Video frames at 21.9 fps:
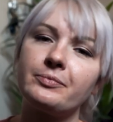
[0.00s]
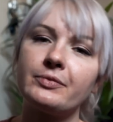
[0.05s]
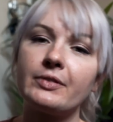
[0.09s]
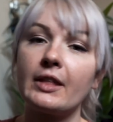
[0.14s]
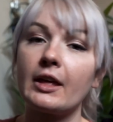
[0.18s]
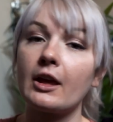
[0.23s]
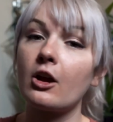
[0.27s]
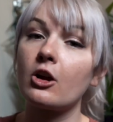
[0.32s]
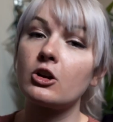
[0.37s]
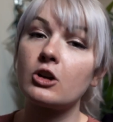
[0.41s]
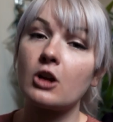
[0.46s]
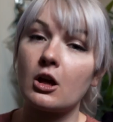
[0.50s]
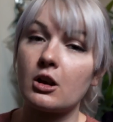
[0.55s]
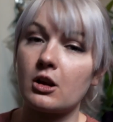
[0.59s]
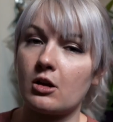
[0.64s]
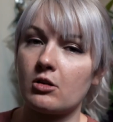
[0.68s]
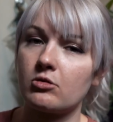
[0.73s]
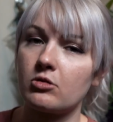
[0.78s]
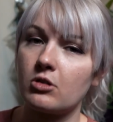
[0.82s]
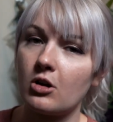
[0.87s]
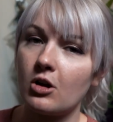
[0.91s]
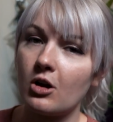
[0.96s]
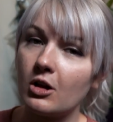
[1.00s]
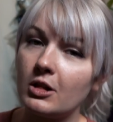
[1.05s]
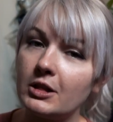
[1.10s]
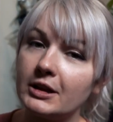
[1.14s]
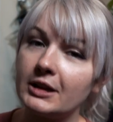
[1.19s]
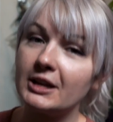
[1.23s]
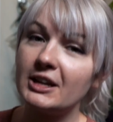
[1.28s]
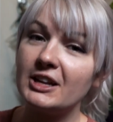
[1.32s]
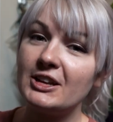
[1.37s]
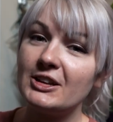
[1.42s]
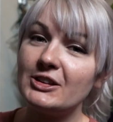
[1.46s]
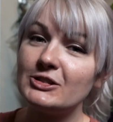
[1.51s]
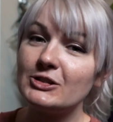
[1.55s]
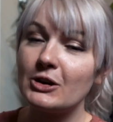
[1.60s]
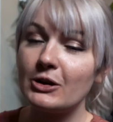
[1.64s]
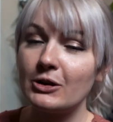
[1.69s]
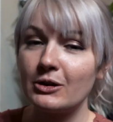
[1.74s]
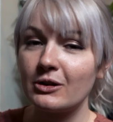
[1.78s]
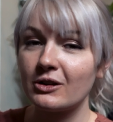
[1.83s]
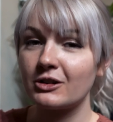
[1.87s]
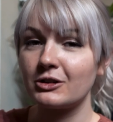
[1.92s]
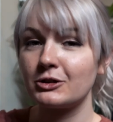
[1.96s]
They are non-alcoholic. So
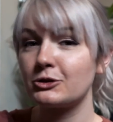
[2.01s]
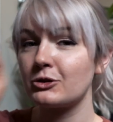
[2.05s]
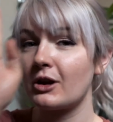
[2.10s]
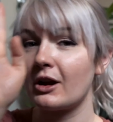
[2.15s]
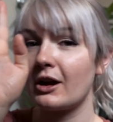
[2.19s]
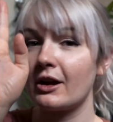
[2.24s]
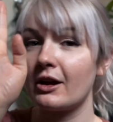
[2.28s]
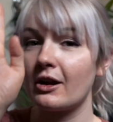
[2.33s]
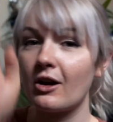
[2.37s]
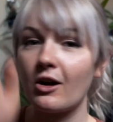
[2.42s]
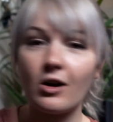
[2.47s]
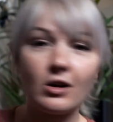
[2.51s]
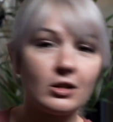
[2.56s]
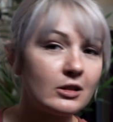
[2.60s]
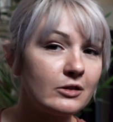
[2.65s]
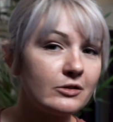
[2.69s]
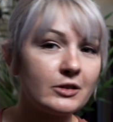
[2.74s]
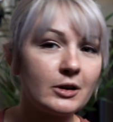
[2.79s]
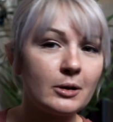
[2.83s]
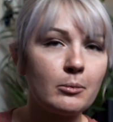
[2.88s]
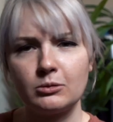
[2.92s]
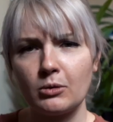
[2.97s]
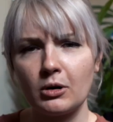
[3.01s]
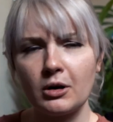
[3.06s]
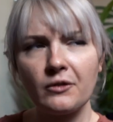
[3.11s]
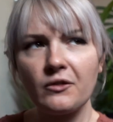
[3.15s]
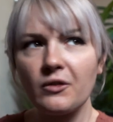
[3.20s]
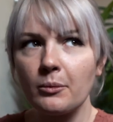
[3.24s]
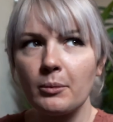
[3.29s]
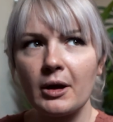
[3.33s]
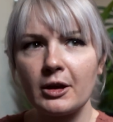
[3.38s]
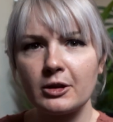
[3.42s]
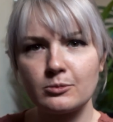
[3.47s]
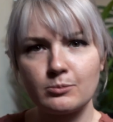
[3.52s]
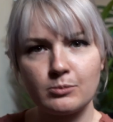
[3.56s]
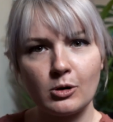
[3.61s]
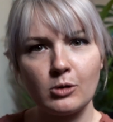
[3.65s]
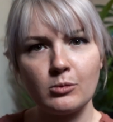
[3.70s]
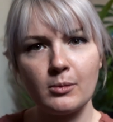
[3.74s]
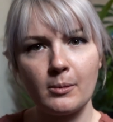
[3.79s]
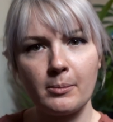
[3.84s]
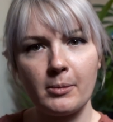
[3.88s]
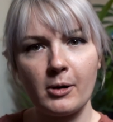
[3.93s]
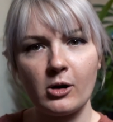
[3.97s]
you can try all of them. One of them has
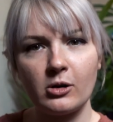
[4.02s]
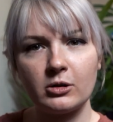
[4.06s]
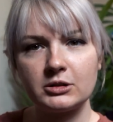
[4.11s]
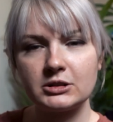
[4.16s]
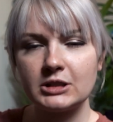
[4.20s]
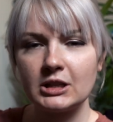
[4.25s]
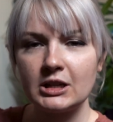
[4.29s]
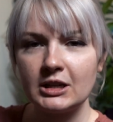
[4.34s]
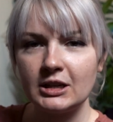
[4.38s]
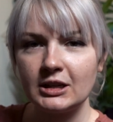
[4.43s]
boba balls.